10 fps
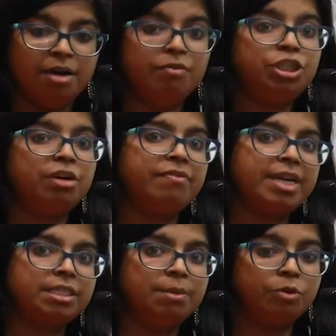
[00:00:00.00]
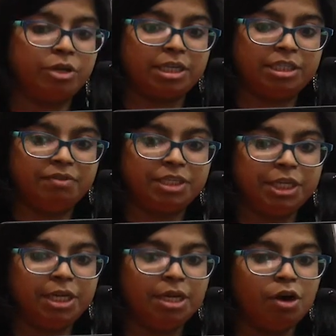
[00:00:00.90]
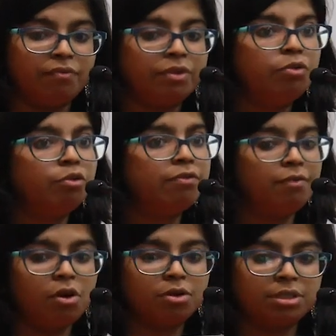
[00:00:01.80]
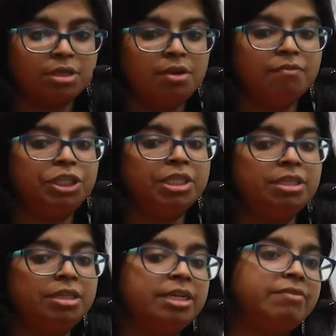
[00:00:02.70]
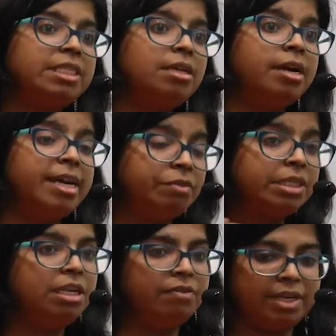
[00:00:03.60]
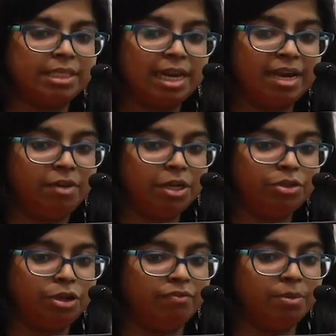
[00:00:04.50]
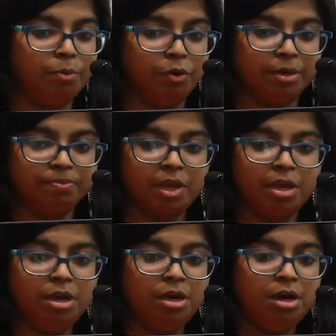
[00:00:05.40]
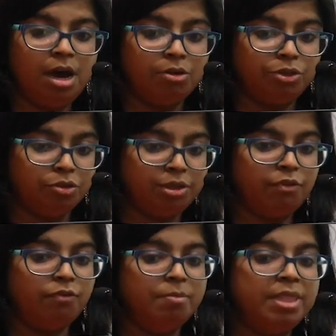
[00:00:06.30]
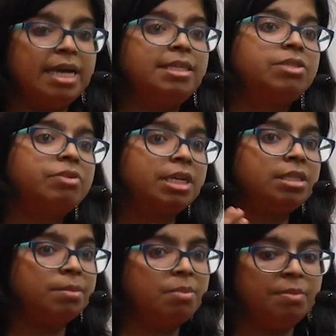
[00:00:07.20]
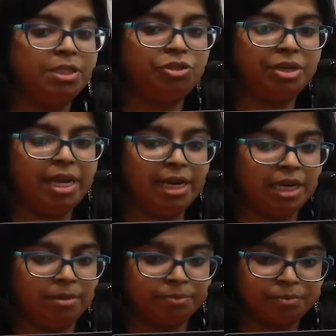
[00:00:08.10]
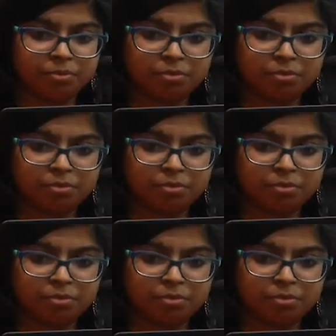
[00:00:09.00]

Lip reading: which affects the productivity of the goat flocks, which in turn adversely affects the livelihoods of the poor households for women. That is critical supplementary income.